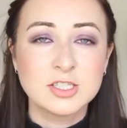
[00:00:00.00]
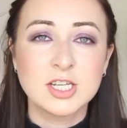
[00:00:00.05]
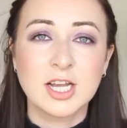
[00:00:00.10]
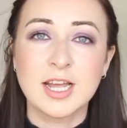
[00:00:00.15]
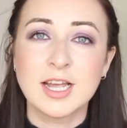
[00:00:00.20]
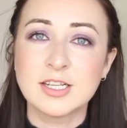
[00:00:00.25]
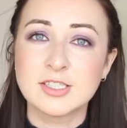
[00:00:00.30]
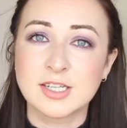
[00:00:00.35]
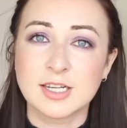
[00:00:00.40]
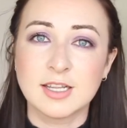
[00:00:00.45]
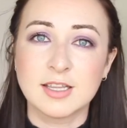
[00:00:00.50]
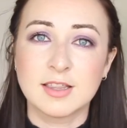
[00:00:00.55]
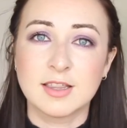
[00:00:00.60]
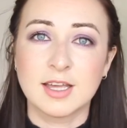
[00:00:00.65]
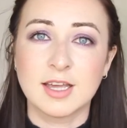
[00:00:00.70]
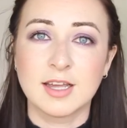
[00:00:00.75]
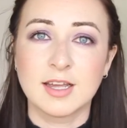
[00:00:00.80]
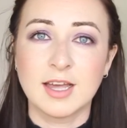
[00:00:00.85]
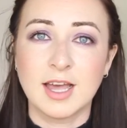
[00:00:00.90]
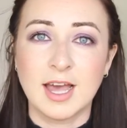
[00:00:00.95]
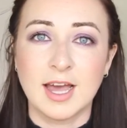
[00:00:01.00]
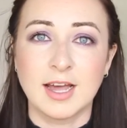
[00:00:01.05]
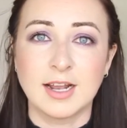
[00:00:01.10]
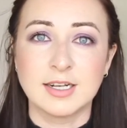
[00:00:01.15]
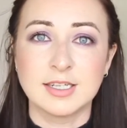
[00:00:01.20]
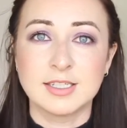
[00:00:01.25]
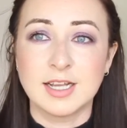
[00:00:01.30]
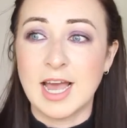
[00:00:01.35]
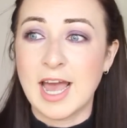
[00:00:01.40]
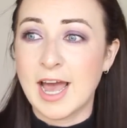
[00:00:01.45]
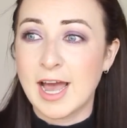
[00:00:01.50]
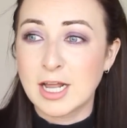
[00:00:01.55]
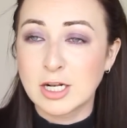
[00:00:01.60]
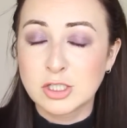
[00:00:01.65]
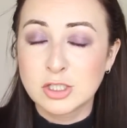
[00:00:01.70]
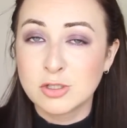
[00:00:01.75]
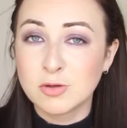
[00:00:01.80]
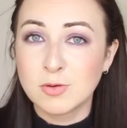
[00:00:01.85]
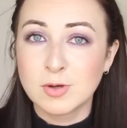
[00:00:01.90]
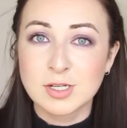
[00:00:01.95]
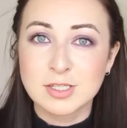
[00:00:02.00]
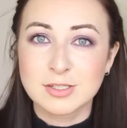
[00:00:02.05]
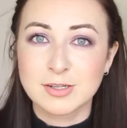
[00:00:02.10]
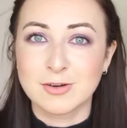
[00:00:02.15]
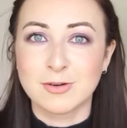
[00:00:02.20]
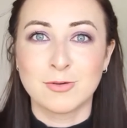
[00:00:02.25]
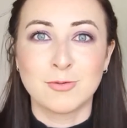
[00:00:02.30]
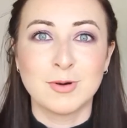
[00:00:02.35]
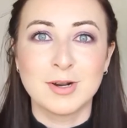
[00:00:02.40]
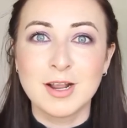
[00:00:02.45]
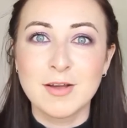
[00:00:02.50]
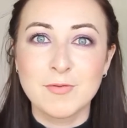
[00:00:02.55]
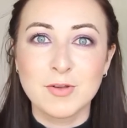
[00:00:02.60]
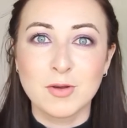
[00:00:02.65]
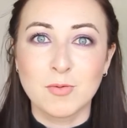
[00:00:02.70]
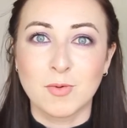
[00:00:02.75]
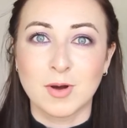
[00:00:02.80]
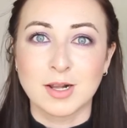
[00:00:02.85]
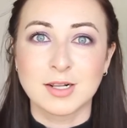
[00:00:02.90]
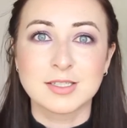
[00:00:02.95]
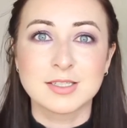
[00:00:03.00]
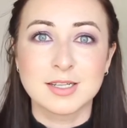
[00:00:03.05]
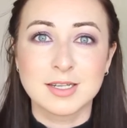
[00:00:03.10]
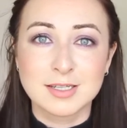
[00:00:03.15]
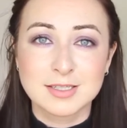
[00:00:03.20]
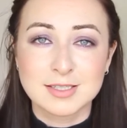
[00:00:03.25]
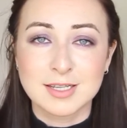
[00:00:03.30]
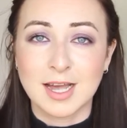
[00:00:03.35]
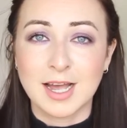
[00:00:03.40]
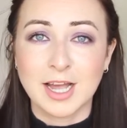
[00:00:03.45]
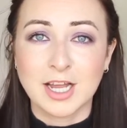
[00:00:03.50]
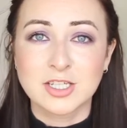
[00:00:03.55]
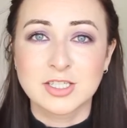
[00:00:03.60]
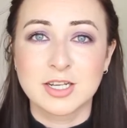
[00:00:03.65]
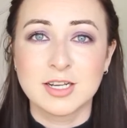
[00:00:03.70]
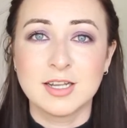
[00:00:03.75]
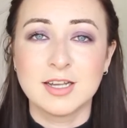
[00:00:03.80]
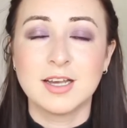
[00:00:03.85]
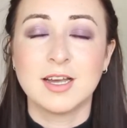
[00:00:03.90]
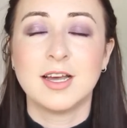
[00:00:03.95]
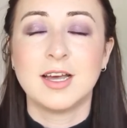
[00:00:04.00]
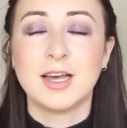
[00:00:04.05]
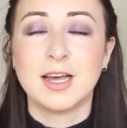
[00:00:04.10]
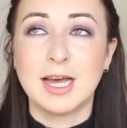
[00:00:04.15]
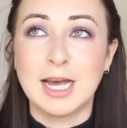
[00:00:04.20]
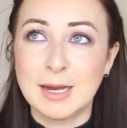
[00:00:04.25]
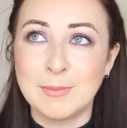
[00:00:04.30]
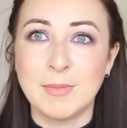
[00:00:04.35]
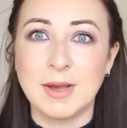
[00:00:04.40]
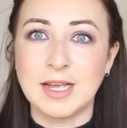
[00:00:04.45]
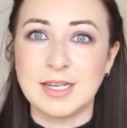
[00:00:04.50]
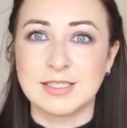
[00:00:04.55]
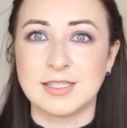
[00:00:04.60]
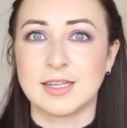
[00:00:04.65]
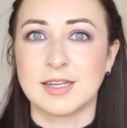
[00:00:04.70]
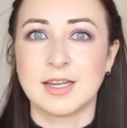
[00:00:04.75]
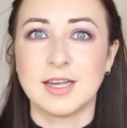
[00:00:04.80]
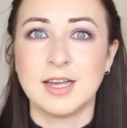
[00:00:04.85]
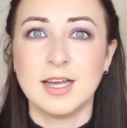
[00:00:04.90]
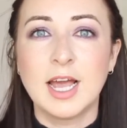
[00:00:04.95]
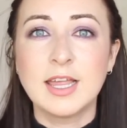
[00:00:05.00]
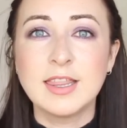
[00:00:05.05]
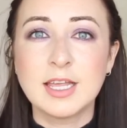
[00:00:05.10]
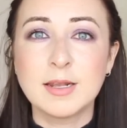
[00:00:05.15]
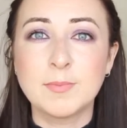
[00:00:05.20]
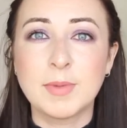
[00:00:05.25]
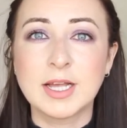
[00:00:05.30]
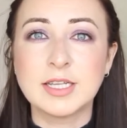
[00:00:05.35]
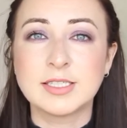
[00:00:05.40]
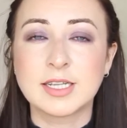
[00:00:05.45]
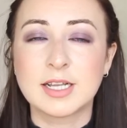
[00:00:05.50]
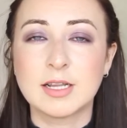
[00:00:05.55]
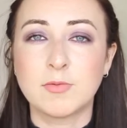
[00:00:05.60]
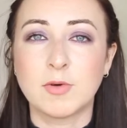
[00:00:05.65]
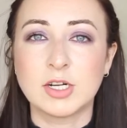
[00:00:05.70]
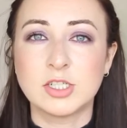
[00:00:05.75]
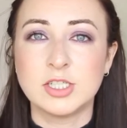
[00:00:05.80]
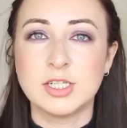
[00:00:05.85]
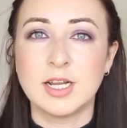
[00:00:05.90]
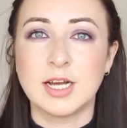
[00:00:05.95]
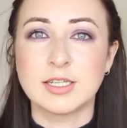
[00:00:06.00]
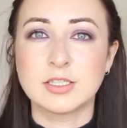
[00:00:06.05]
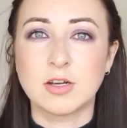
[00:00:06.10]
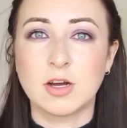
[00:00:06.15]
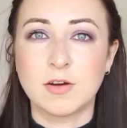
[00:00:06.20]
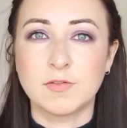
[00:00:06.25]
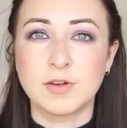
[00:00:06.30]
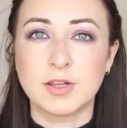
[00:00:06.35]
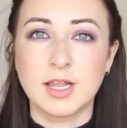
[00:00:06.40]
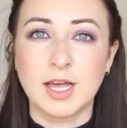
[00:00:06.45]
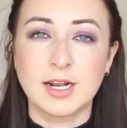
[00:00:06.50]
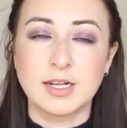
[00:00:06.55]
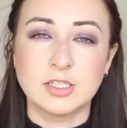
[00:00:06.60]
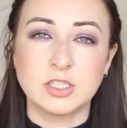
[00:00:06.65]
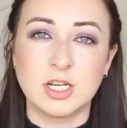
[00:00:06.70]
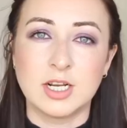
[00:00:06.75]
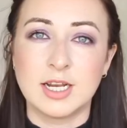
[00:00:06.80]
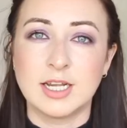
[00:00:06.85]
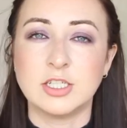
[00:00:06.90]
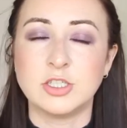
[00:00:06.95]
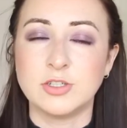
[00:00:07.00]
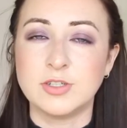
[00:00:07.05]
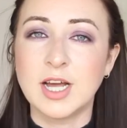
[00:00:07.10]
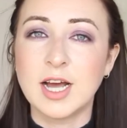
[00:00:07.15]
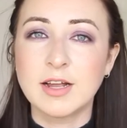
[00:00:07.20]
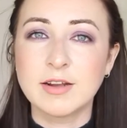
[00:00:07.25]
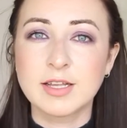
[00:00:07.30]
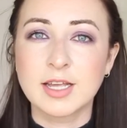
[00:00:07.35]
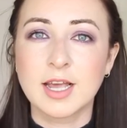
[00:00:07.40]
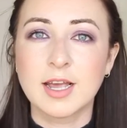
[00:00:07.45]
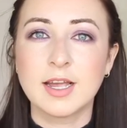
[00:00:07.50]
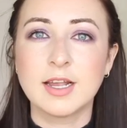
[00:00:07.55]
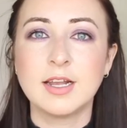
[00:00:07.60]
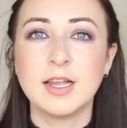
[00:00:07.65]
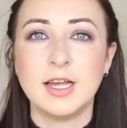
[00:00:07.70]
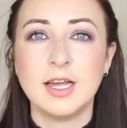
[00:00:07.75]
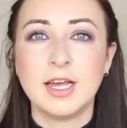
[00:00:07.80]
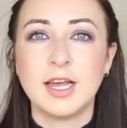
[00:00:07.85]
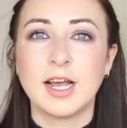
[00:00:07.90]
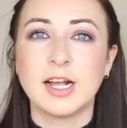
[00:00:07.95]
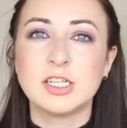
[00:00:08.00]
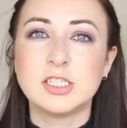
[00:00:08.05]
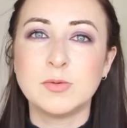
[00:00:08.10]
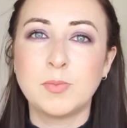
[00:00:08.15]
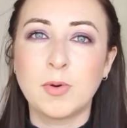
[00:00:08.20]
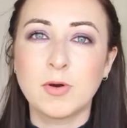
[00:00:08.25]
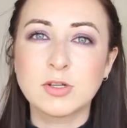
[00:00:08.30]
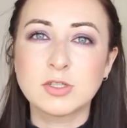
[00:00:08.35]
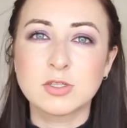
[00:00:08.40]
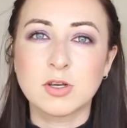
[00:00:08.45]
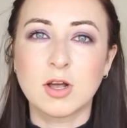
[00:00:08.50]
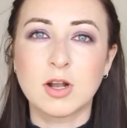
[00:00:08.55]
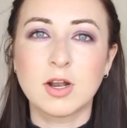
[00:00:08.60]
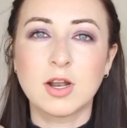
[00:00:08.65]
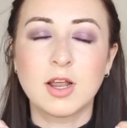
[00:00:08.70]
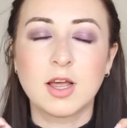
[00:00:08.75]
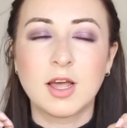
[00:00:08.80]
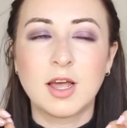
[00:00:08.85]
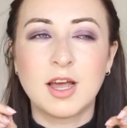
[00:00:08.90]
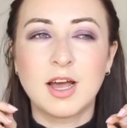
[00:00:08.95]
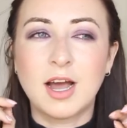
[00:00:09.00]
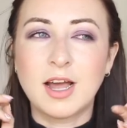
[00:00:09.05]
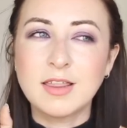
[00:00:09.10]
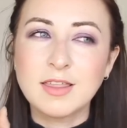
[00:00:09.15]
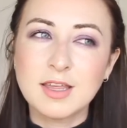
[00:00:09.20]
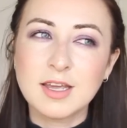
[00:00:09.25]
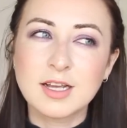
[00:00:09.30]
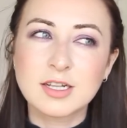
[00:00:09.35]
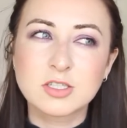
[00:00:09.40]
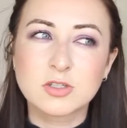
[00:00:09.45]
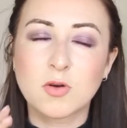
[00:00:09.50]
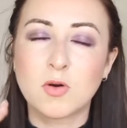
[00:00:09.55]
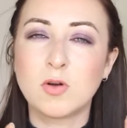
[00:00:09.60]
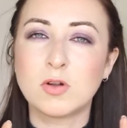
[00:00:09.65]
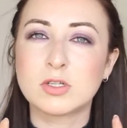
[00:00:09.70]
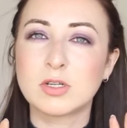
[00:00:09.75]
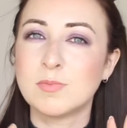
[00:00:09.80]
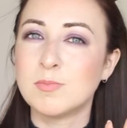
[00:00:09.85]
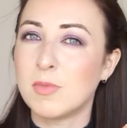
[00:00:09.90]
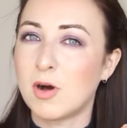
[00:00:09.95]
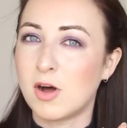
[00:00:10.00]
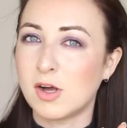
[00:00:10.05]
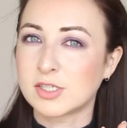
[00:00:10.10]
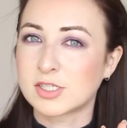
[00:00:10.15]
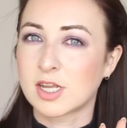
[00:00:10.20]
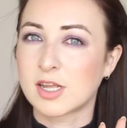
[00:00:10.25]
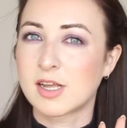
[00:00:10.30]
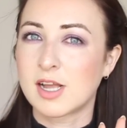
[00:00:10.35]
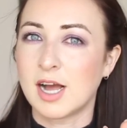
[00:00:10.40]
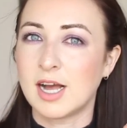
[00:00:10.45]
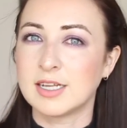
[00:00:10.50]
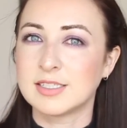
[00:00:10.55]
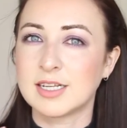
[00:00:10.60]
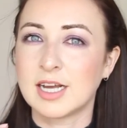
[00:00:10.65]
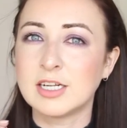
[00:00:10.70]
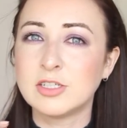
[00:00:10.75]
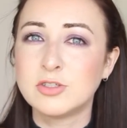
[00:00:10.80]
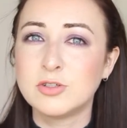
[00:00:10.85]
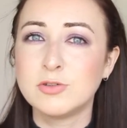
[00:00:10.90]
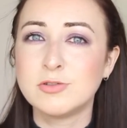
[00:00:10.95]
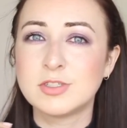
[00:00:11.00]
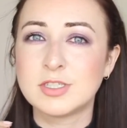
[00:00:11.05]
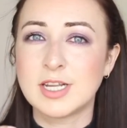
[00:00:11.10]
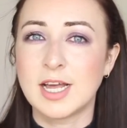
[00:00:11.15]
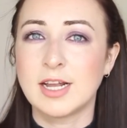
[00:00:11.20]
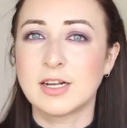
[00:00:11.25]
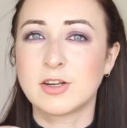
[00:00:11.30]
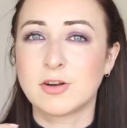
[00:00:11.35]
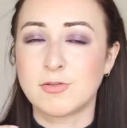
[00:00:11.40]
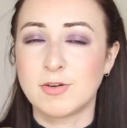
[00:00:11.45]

change anything and add to it or whatever you want. It's actually amazing. And then basically what she does after that is she lays you down again and she puts on I think it's called a mask, guys. I do stand